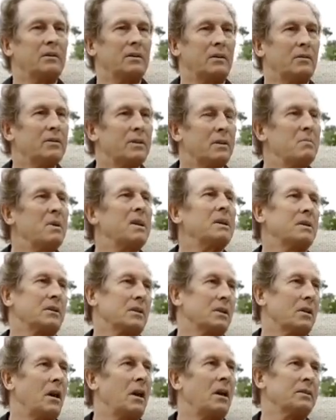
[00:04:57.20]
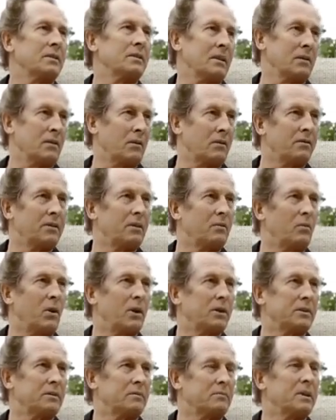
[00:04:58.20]
you know, the mineral content of the
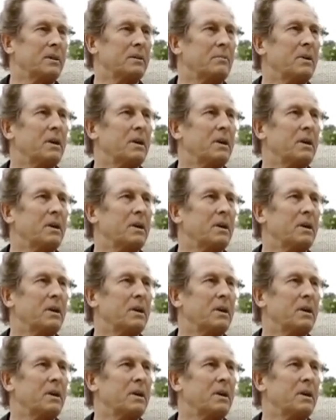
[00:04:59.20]
water, but